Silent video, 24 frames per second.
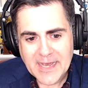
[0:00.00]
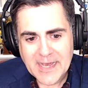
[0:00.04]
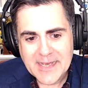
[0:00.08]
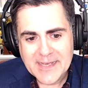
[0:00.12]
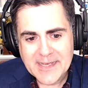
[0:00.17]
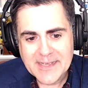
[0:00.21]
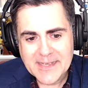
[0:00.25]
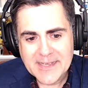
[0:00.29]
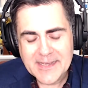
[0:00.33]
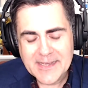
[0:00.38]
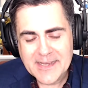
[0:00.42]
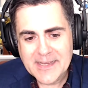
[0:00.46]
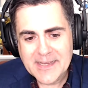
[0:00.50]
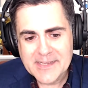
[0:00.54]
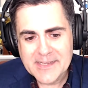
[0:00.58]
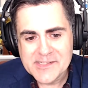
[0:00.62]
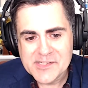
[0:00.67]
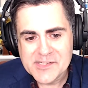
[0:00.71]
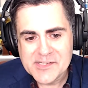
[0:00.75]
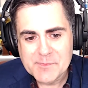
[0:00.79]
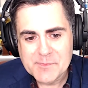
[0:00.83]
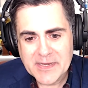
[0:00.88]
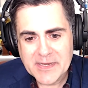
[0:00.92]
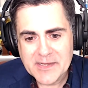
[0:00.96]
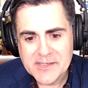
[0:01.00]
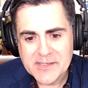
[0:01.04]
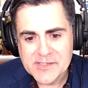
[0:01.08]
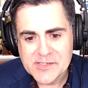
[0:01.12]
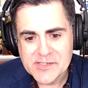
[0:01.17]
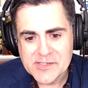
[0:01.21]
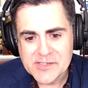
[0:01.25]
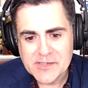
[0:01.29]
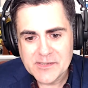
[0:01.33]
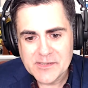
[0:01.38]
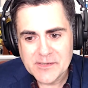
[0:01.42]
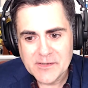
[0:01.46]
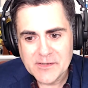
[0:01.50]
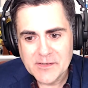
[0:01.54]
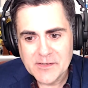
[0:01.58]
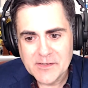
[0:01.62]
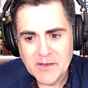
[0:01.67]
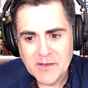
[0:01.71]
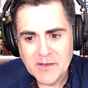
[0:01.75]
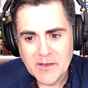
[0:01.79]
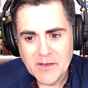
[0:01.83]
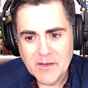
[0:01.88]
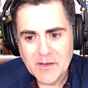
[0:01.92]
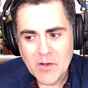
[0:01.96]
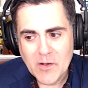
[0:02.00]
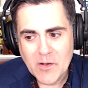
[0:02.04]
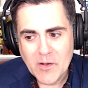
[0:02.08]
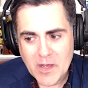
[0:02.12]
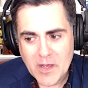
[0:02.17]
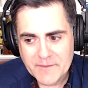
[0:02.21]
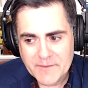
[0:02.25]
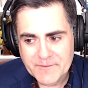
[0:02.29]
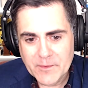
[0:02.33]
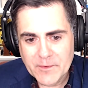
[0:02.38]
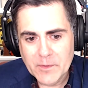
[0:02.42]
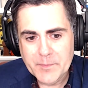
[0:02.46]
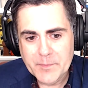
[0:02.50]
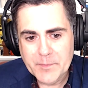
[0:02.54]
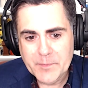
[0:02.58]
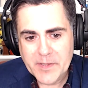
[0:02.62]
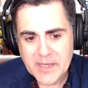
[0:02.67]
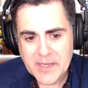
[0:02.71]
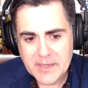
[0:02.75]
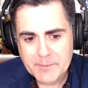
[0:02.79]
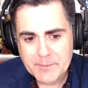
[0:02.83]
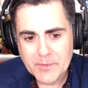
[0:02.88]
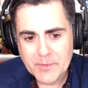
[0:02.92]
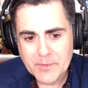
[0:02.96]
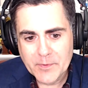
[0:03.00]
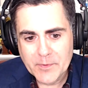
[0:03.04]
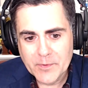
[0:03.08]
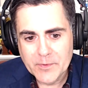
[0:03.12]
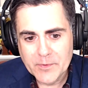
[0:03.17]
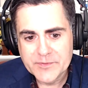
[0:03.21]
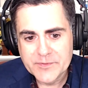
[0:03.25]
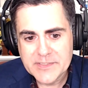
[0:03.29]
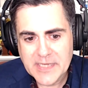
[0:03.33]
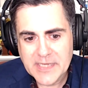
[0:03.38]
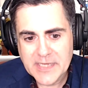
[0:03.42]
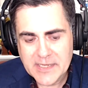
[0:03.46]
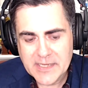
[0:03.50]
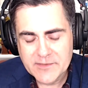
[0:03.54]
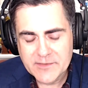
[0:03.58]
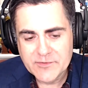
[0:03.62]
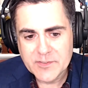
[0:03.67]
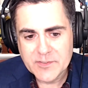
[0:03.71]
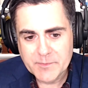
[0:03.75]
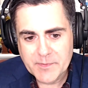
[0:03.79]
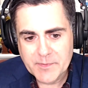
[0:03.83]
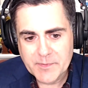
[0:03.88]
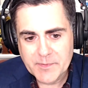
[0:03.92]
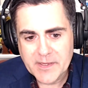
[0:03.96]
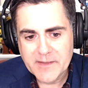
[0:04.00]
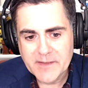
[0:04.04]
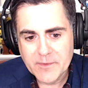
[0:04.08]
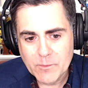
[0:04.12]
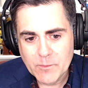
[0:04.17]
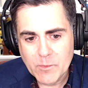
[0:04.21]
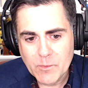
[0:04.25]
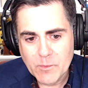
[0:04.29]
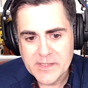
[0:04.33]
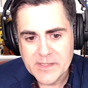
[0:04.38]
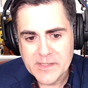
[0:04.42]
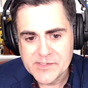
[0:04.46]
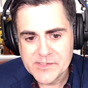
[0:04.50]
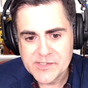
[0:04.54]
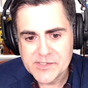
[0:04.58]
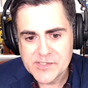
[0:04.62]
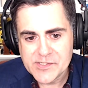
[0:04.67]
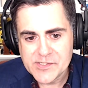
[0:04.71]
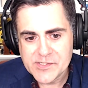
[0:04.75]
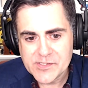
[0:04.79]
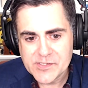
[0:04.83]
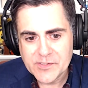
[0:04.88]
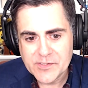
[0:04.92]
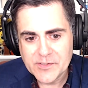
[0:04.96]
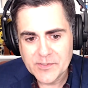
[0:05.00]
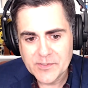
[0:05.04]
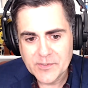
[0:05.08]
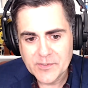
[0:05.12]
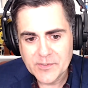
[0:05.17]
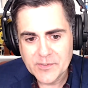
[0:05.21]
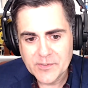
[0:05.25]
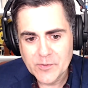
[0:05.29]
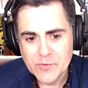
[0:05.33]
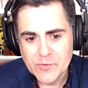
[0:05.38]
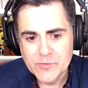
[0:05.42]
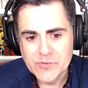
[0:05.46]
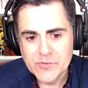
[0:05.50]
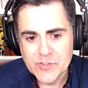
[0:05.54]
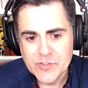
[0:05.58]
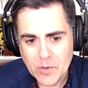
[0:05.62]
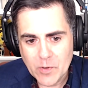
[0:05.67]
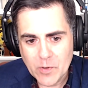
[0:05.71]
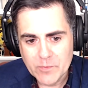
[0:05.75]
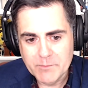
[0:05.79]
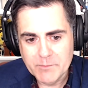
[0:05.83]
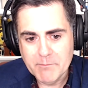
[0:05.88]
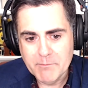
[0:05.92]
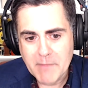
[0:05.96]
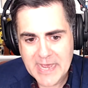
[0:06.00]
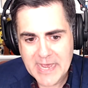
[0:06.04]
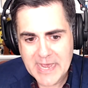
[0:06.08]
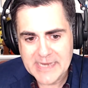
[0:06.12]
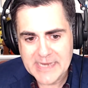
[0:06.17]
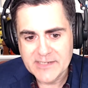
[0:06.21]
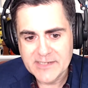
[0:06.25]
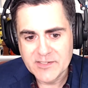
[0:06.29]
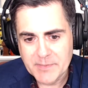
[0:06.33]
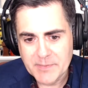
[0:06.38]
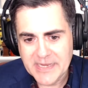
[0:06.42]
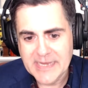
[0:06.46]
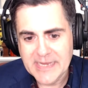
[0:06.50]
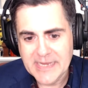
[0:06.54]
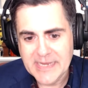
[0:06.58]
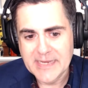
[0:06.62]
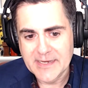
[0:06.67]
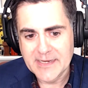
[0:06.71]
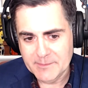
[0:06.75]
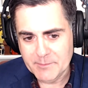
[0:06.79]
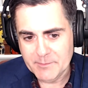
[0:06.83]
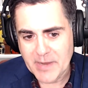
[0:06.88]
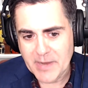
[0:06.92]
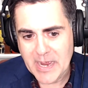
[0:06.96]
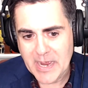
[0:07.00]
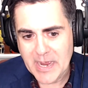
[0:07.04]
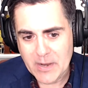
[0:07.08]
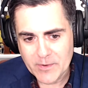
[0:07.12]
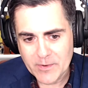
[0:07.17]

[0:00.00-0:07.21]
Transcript: is because awful people tend to be the ones who don't mind being in power.